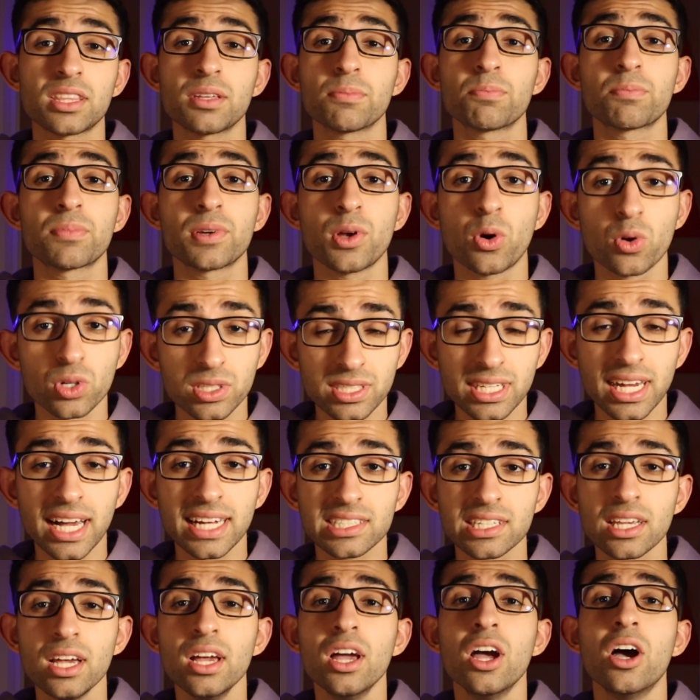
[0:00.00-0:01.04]
the
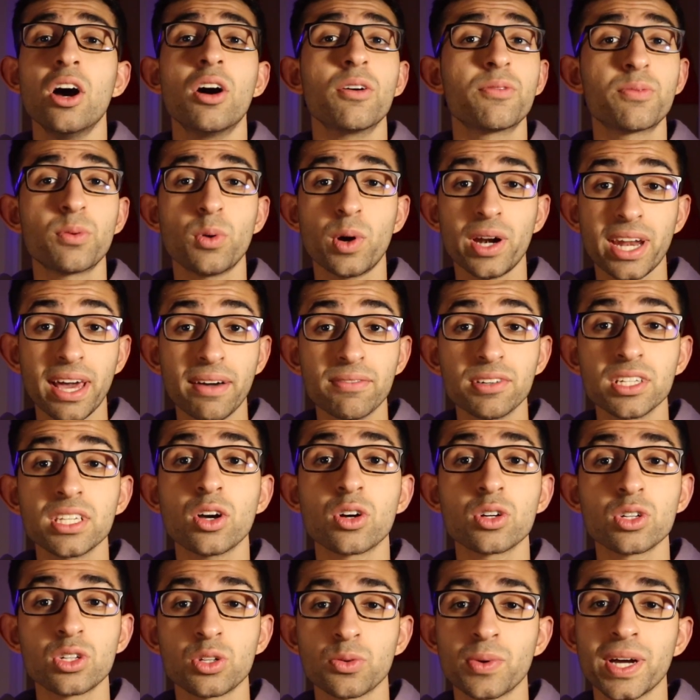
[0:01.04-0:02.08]
process of whatever
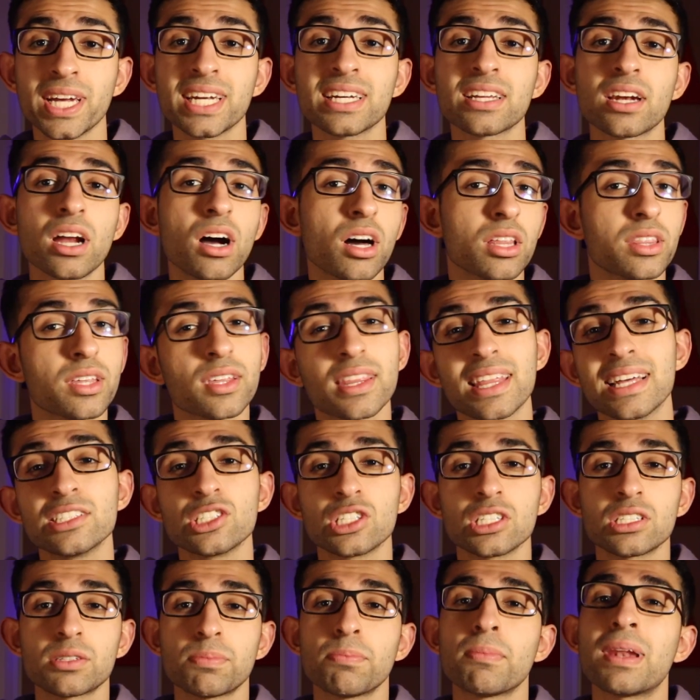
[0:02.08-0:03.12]
you're doing, rather than
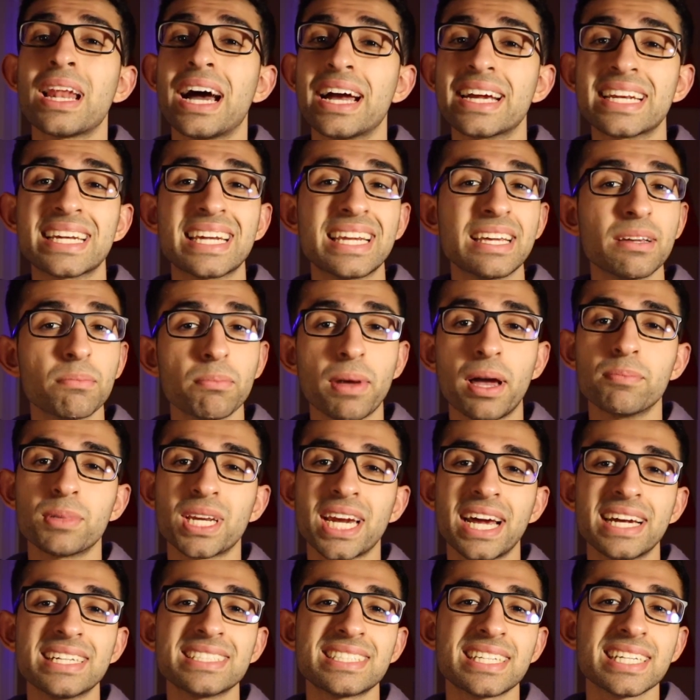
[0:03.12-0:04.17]
just blindly
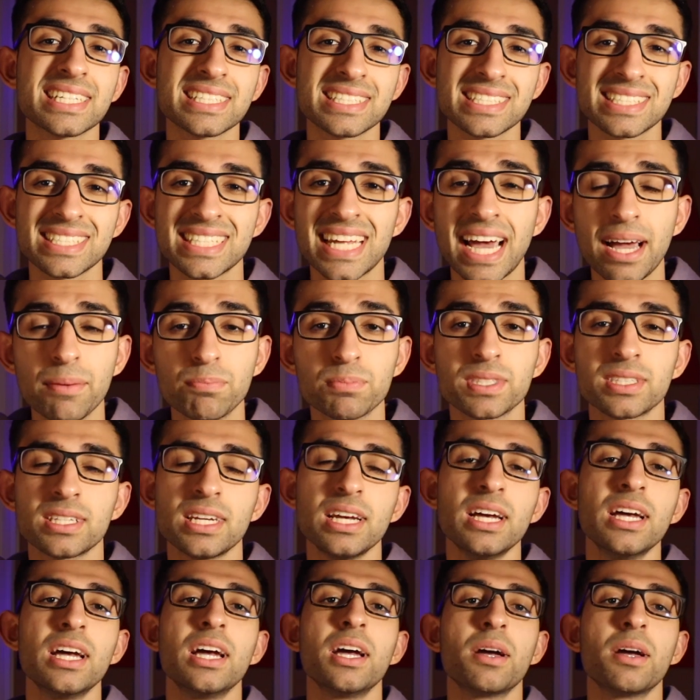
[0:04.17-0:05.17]
memorizing steps.